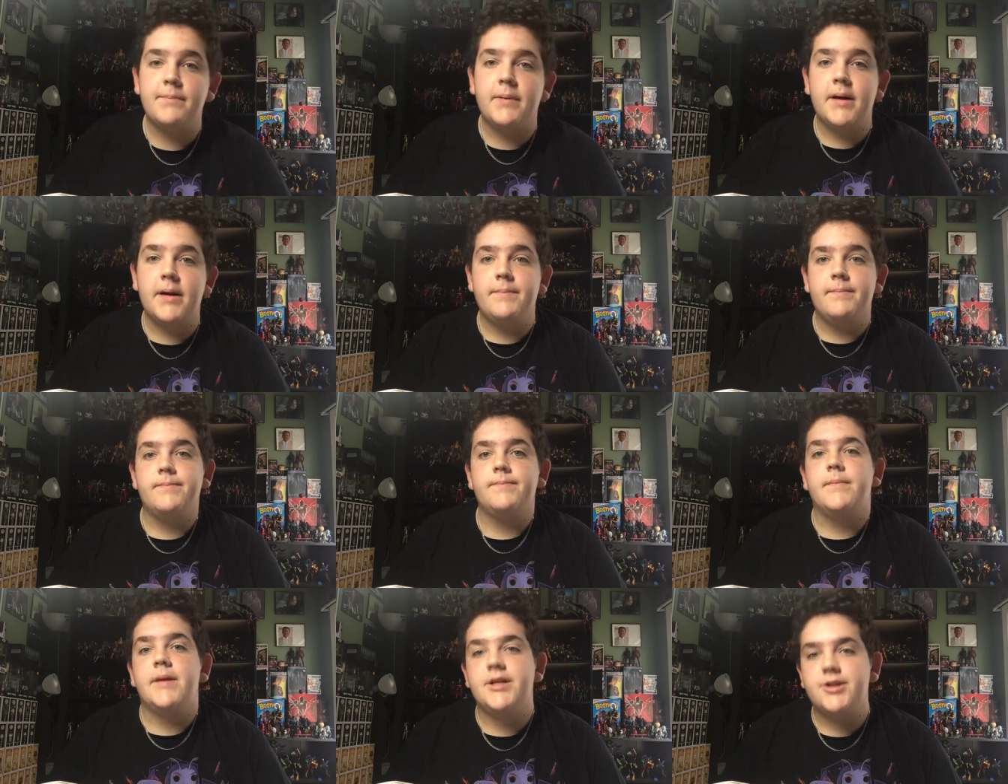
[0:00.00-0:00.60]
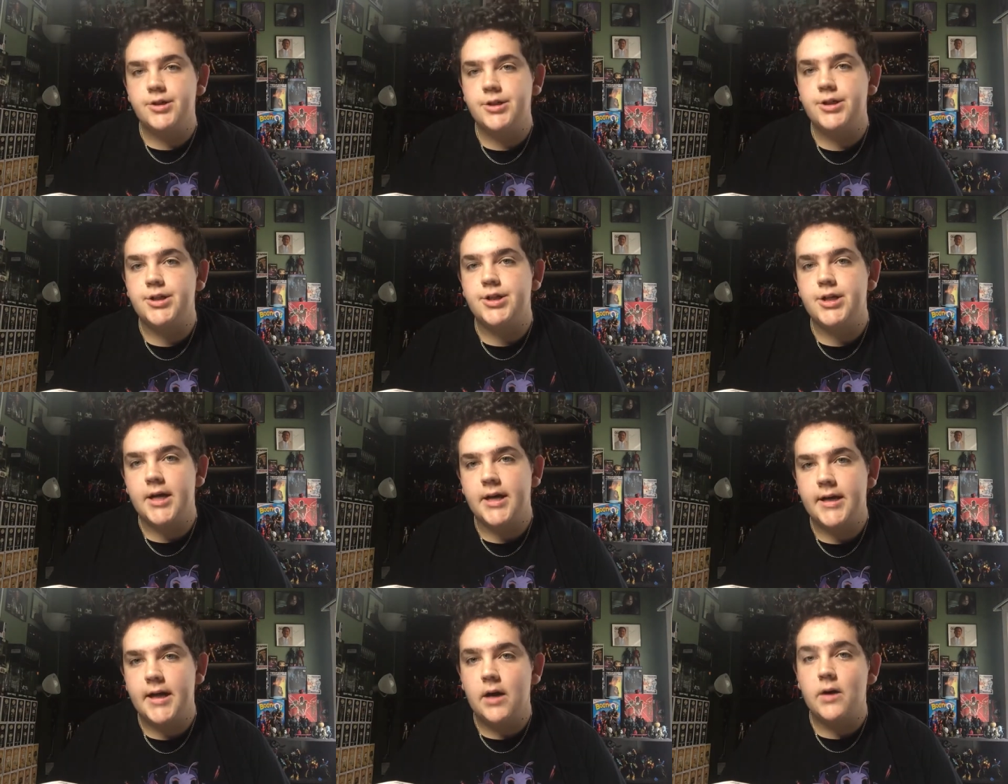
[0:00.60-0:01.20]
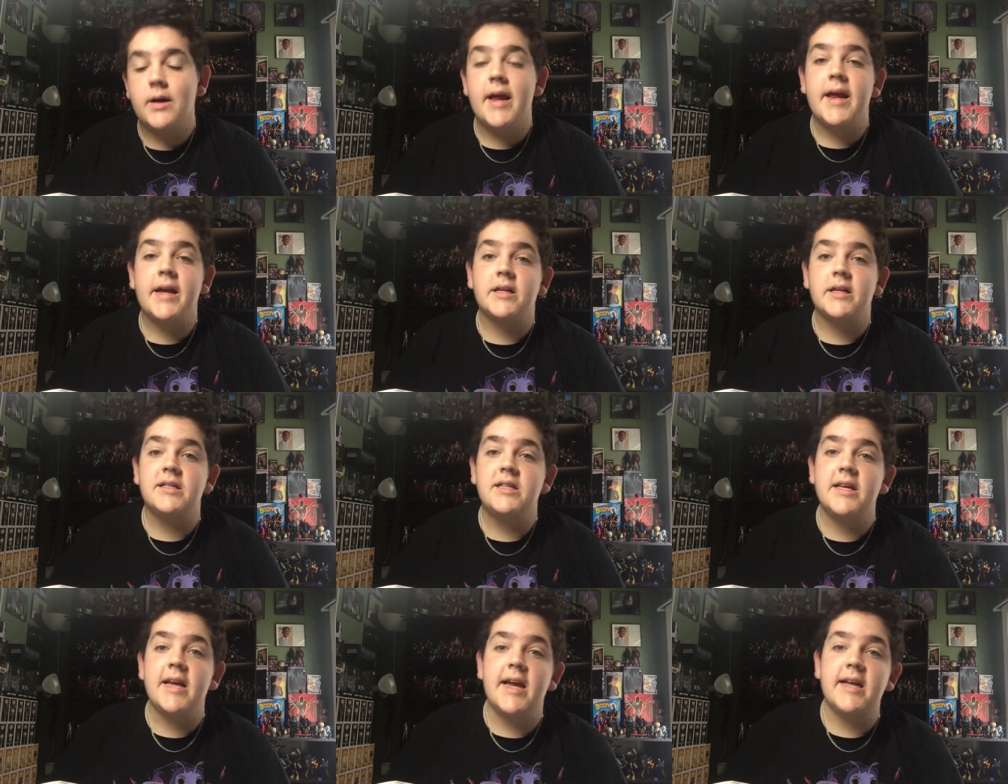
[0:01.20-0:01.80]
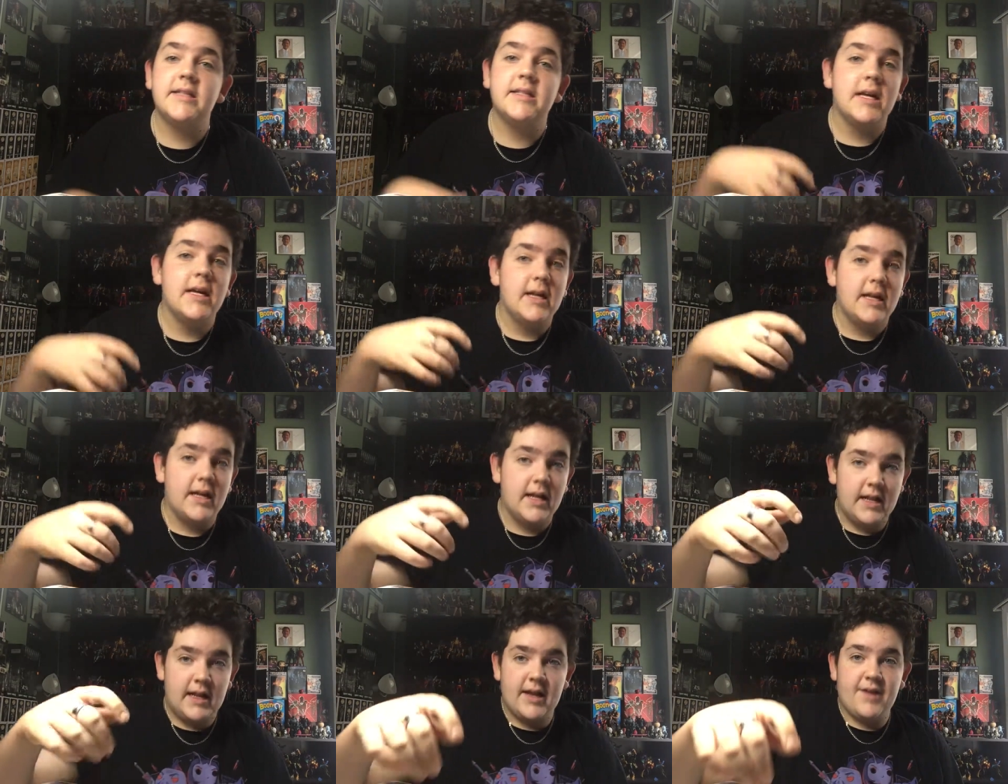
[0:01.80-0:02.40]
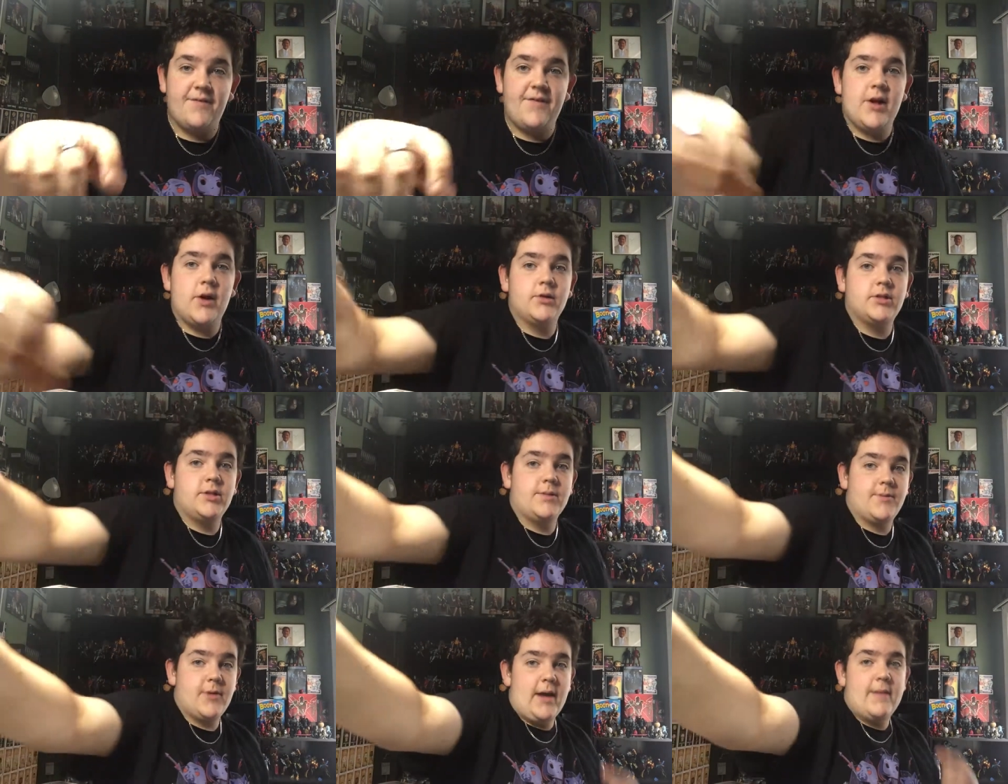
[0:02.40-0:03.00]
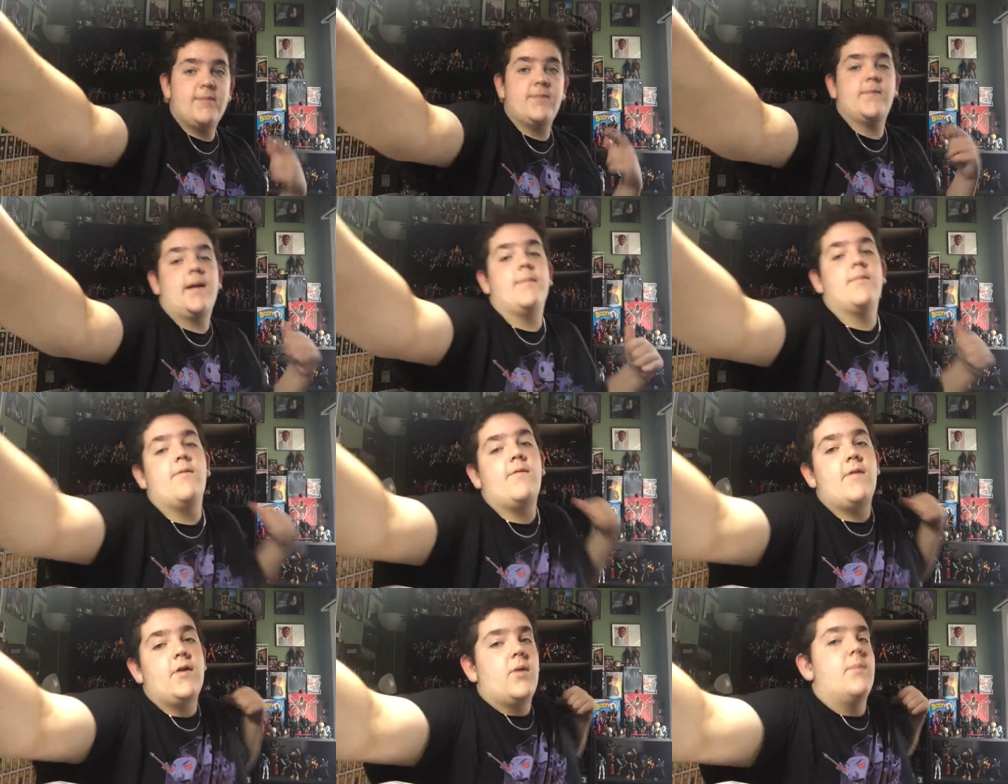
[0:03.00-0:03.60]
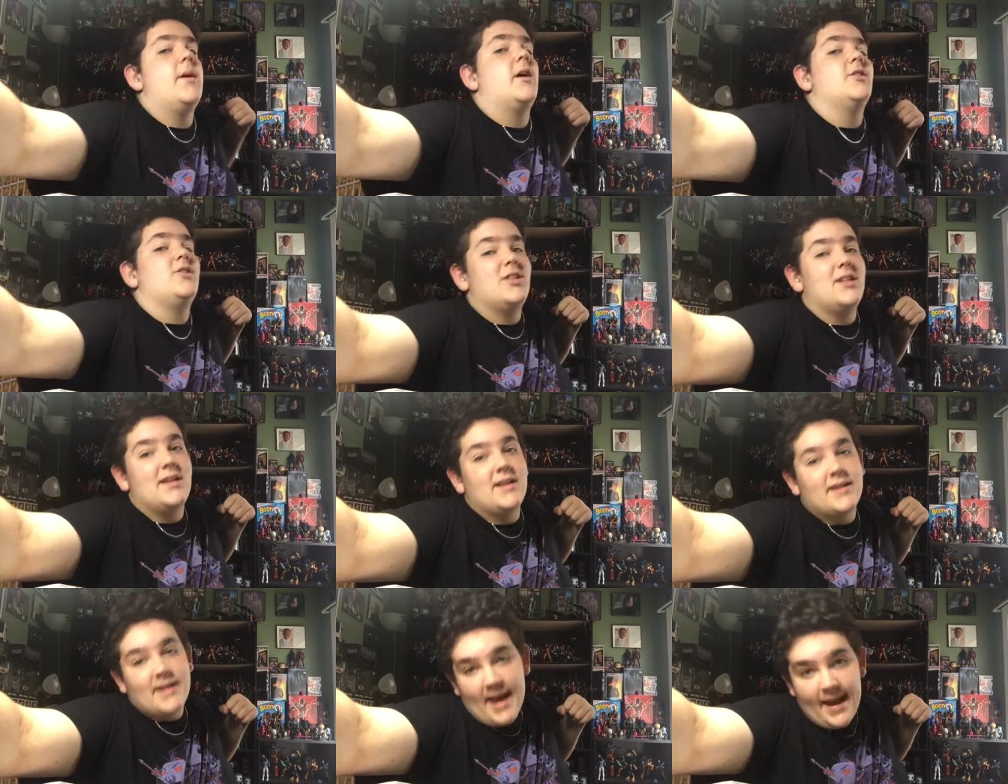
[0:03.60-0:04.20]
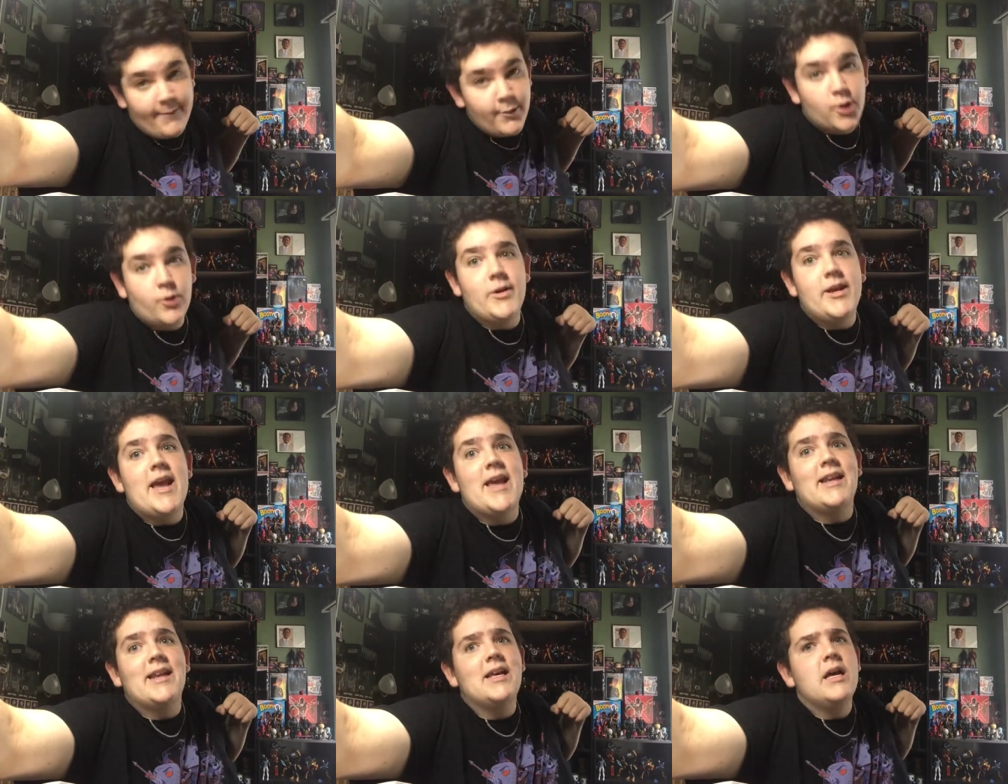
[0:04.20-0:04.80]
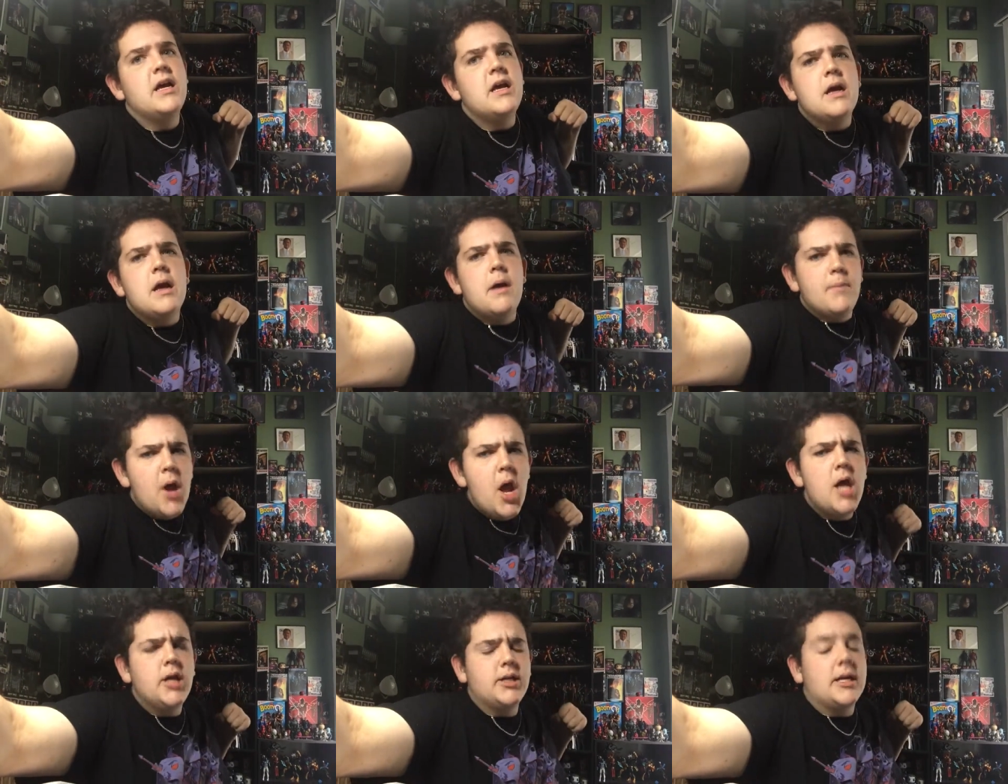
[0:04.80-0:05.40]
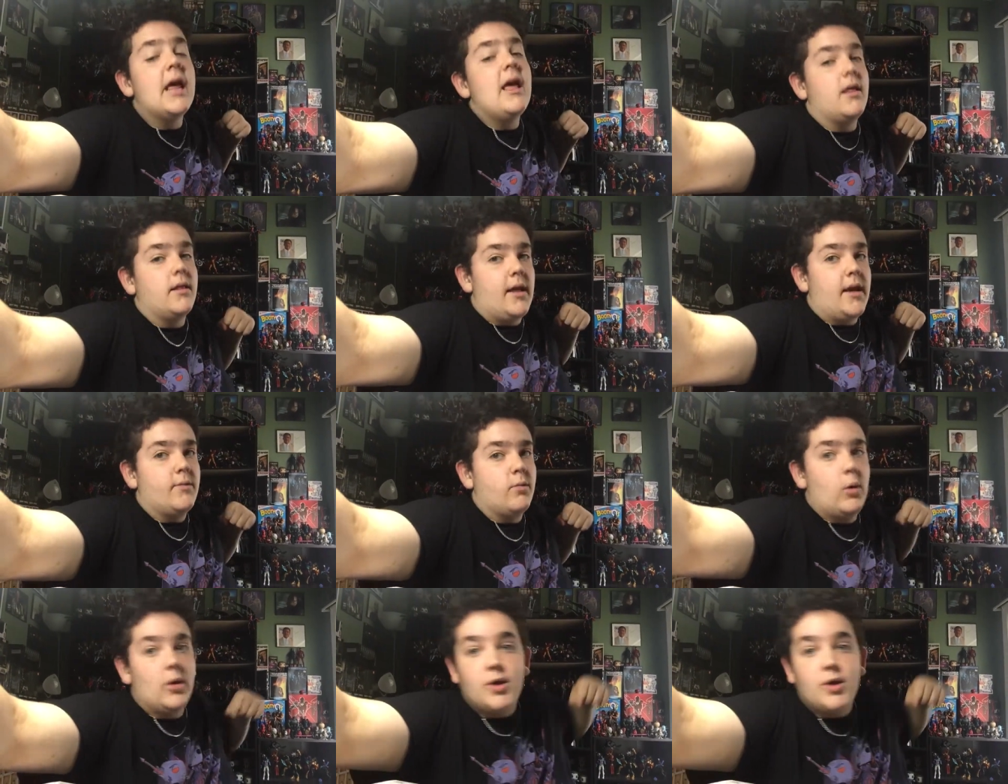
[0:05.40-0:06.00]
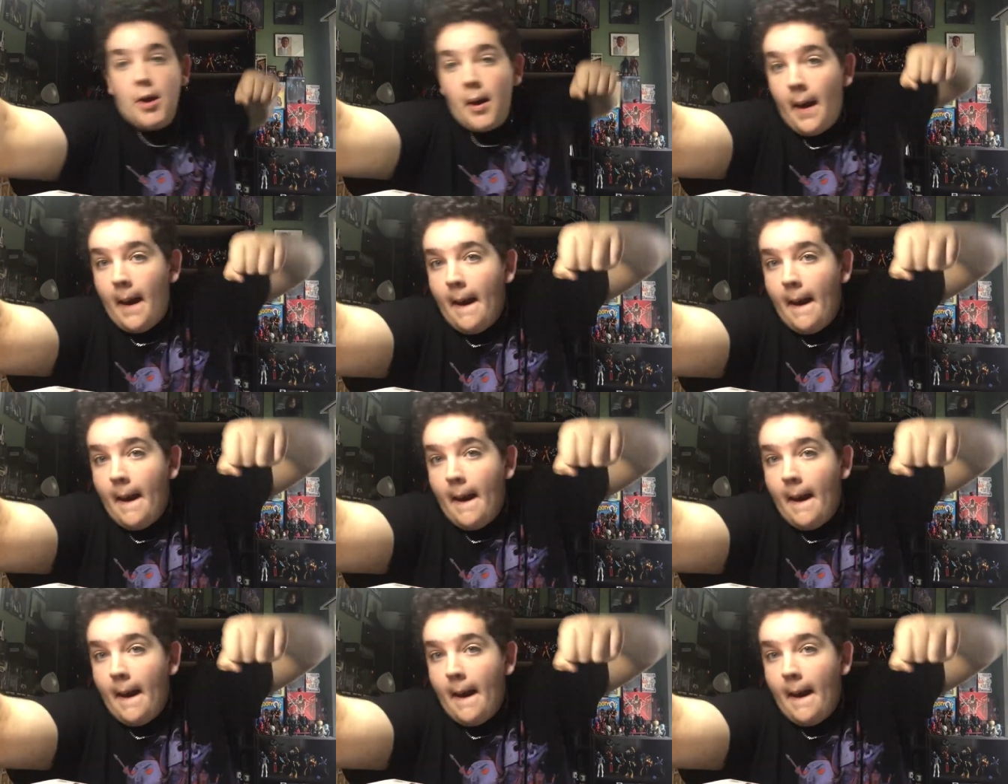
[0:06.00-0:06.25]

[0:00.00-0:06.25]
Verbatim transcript: But make sure you check it out. And I'll see you guys in the next video. Subscribe to become a fucking monster, and have a good weekend. Peace. Thanks for watching.